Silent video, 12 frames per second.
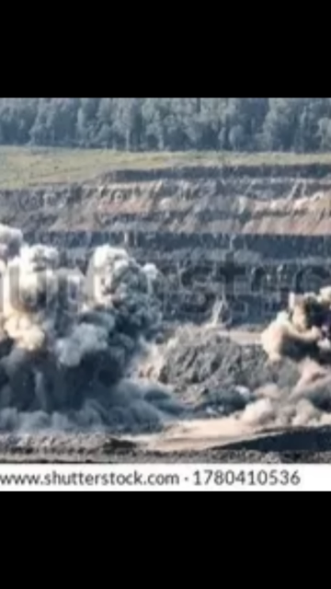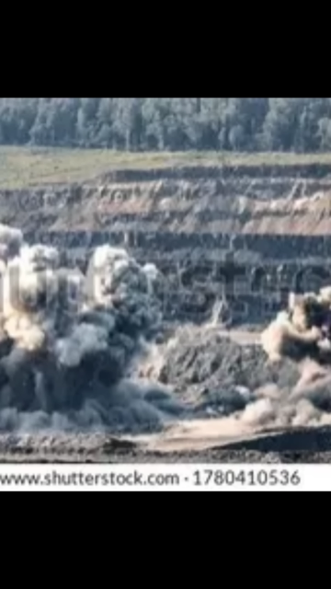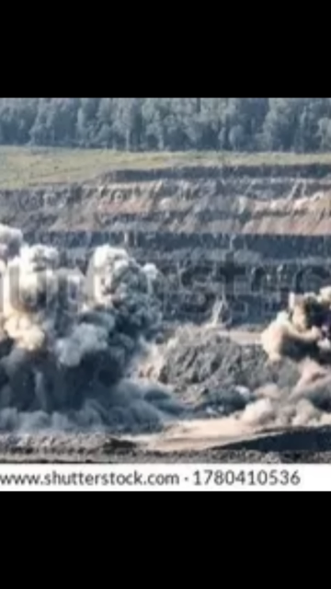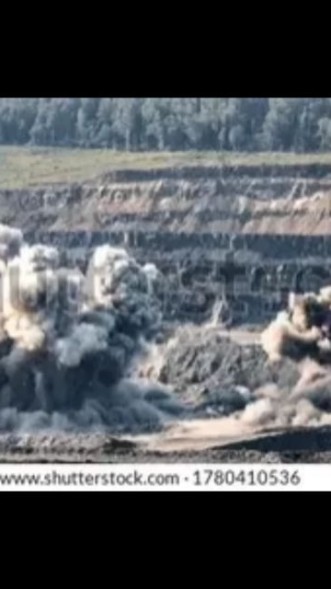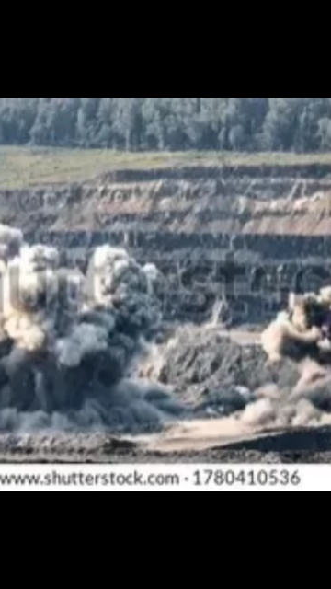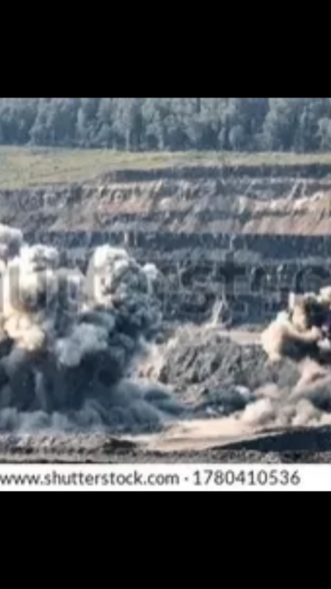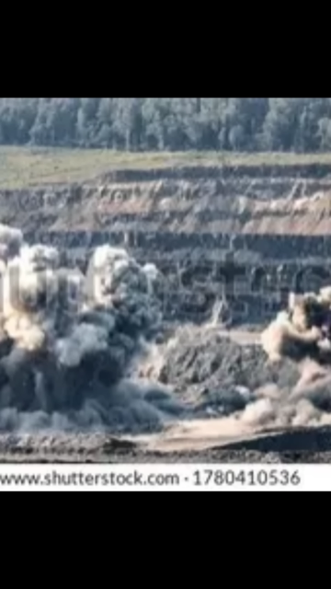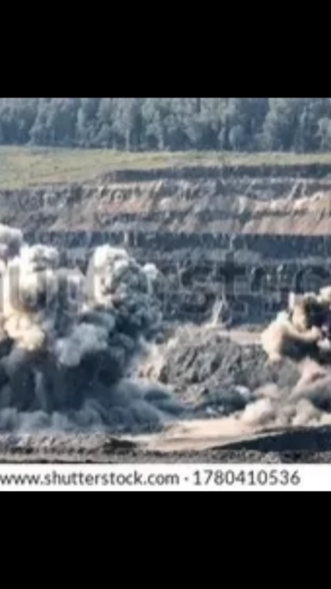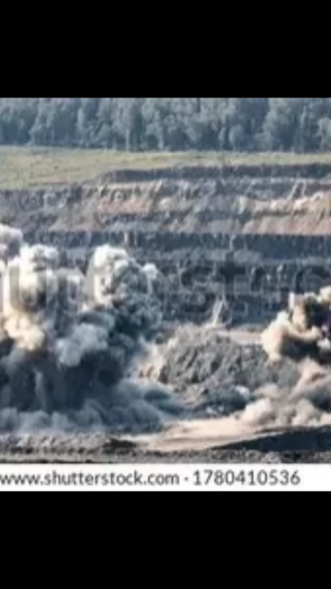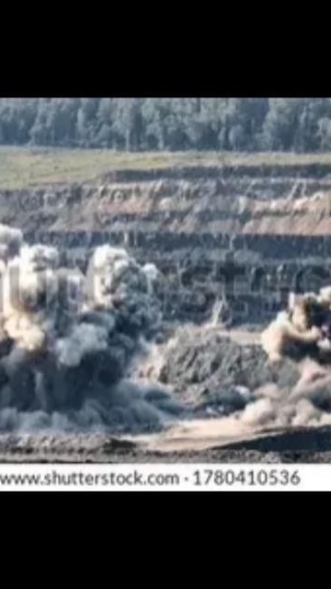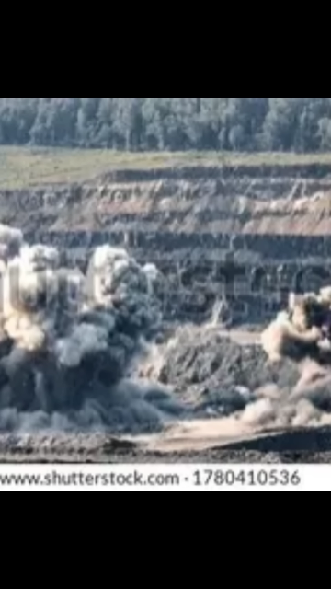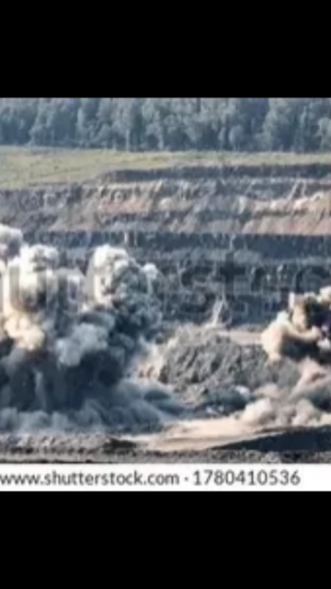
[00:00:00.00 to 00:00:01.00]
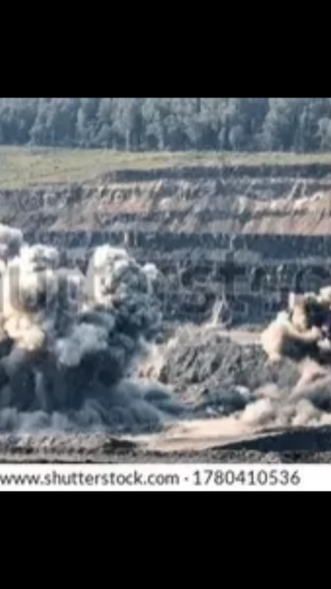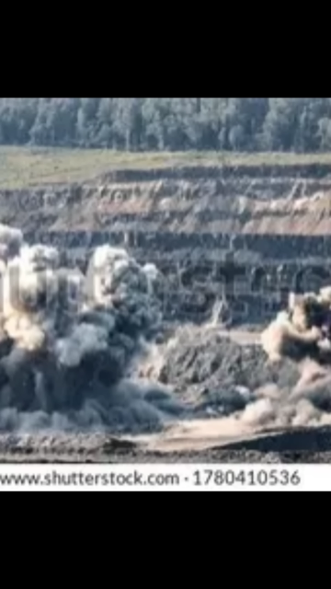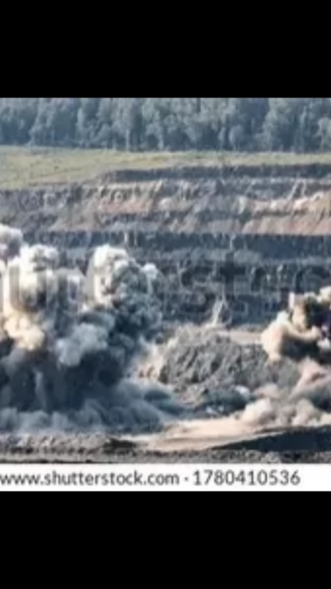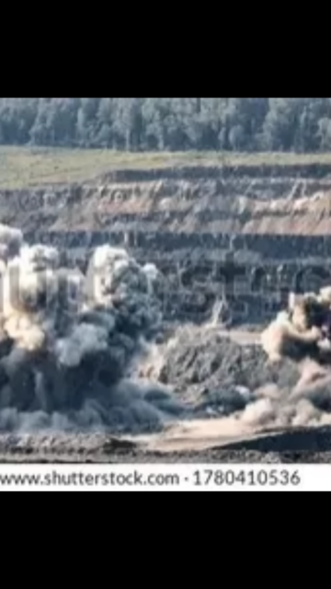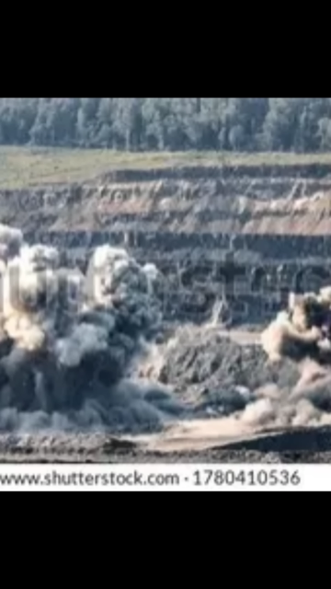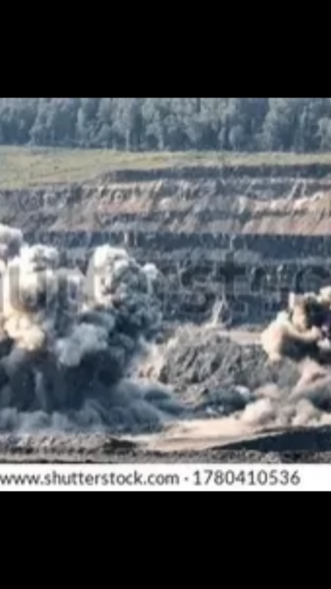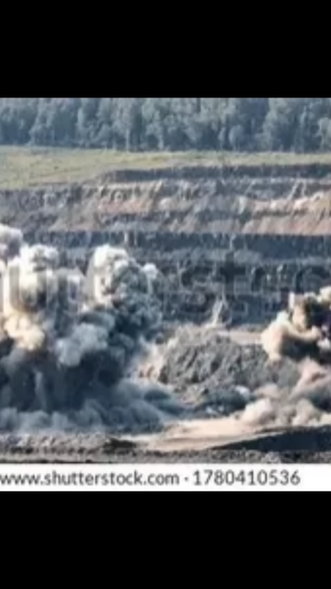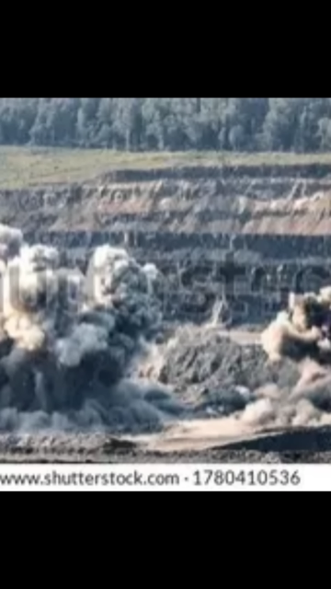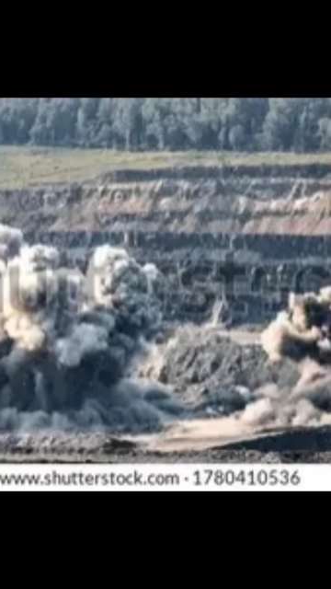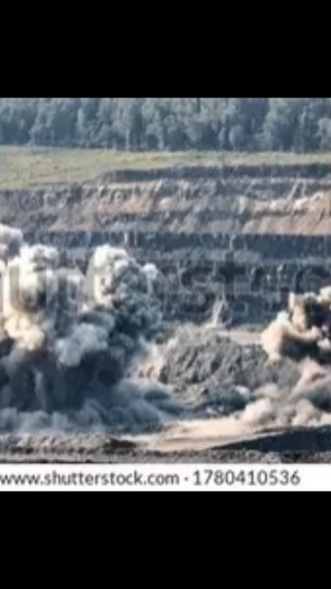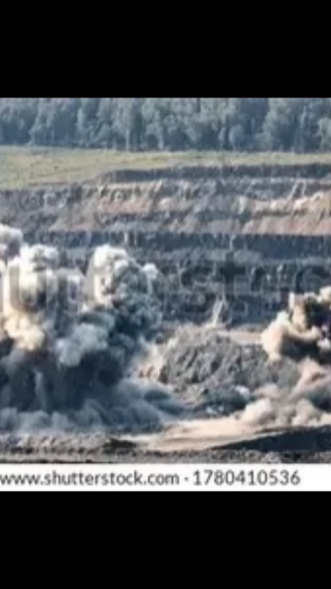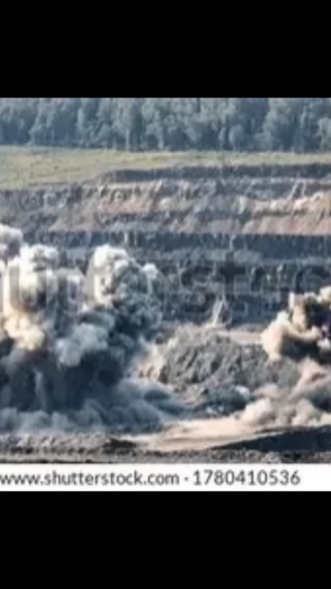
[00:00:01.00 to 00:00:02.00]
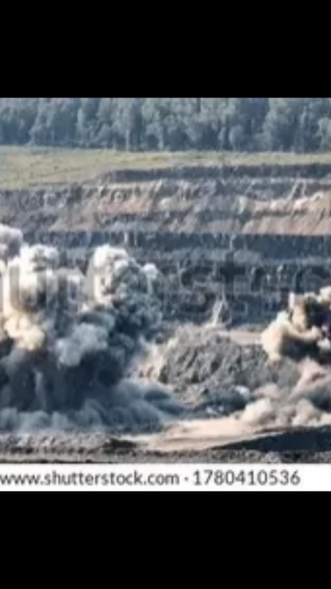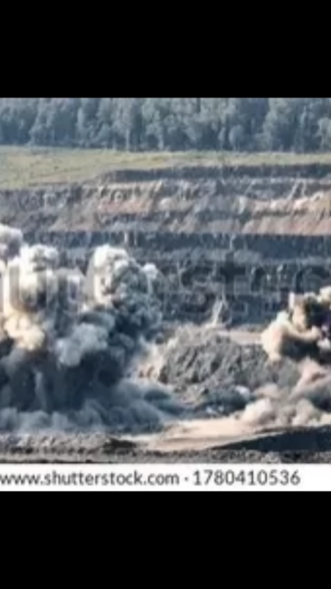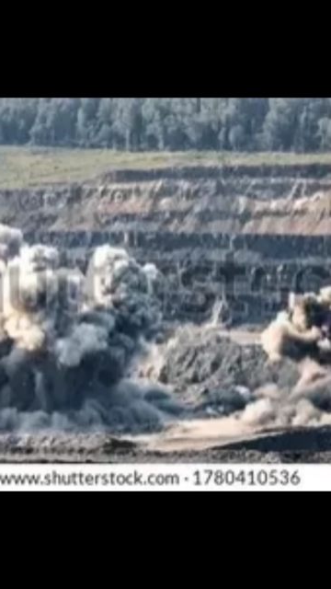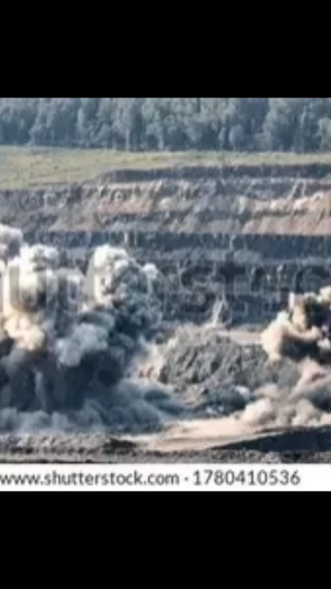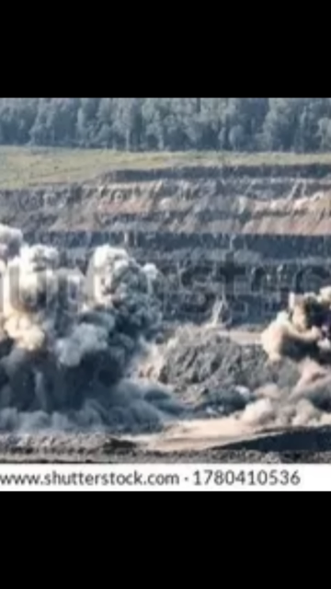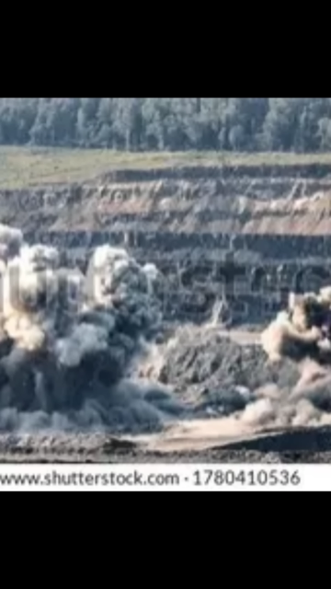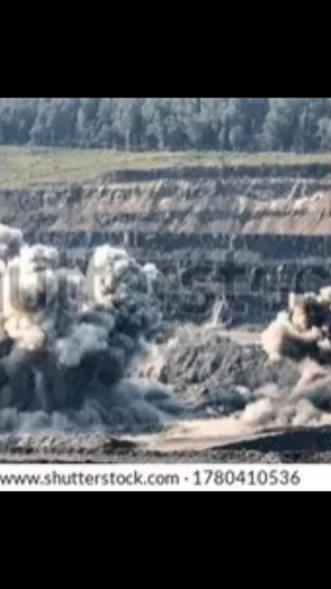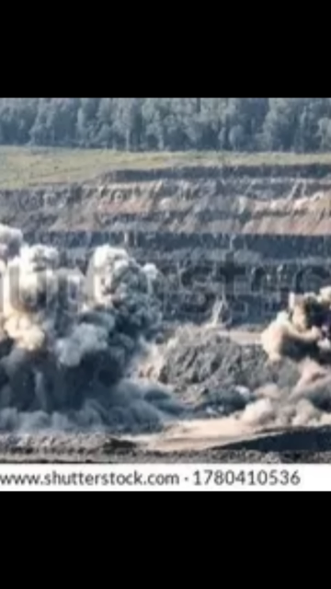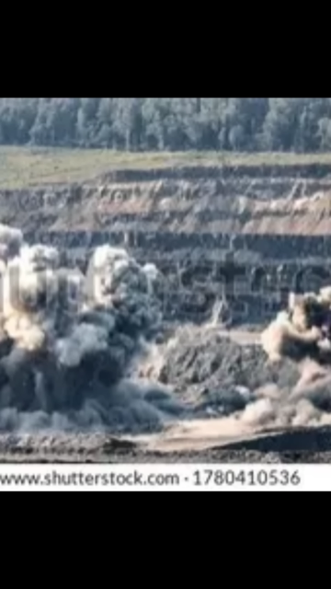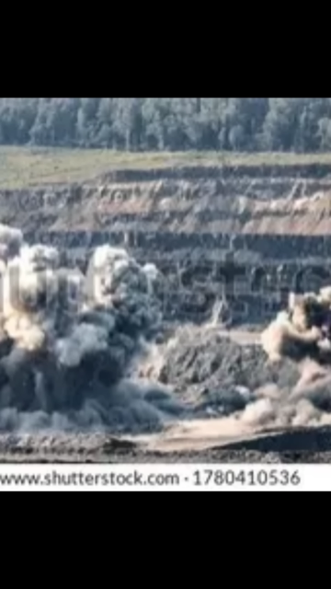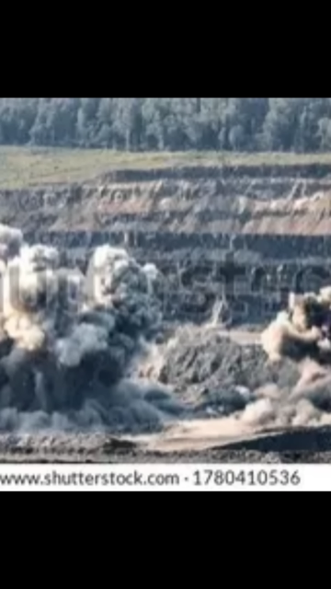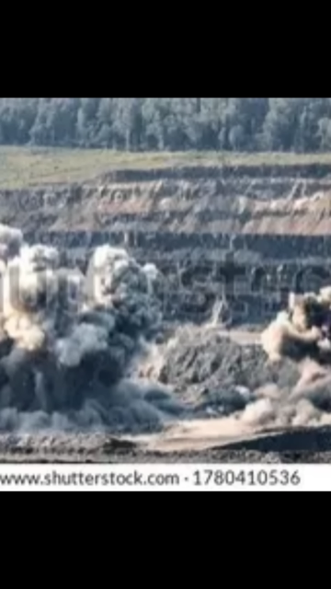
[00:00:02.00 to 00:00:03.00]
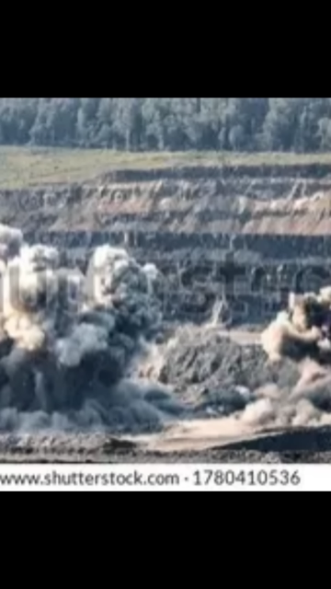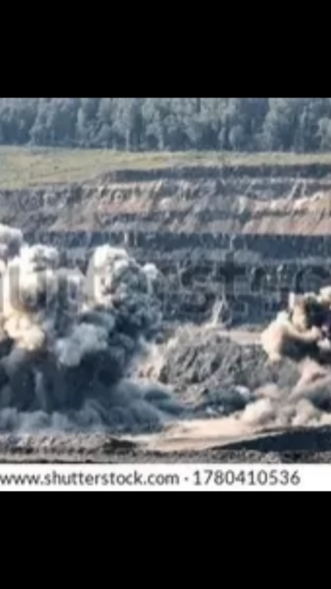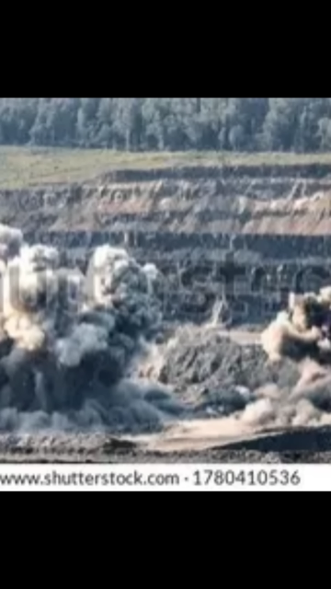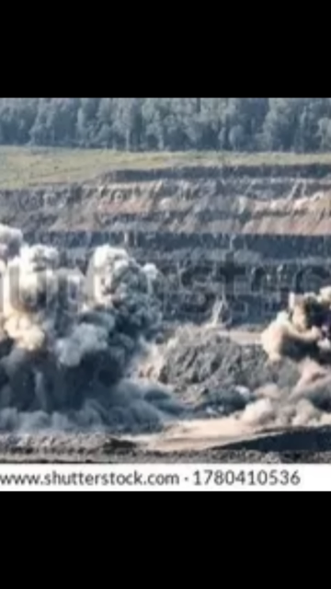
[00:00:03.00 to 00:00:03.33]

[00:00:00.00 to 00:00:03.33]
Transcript: (no speaker visible)